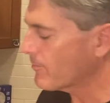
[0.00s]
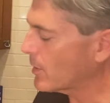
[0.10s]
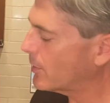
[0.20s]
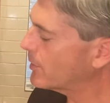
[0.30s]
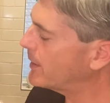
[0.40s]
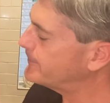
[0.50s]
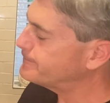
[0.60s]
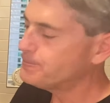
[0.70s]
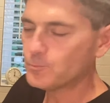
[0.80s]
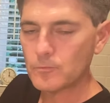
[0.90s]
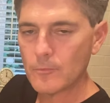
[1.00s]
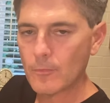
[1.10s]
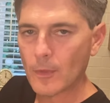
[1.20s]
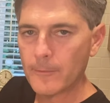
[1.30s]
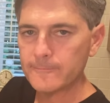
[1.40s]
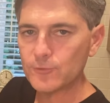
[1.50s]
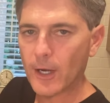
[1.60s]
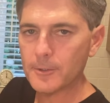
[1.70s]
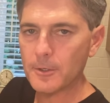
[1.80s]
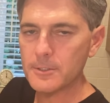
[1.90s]
All right.
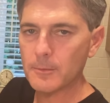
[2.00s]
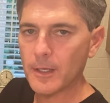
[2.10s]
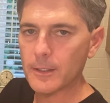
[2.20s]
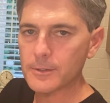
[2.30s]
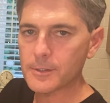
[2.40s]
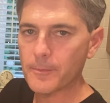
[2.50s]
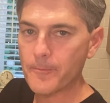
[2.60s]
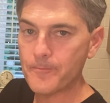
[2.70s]
Fried green tomatoes.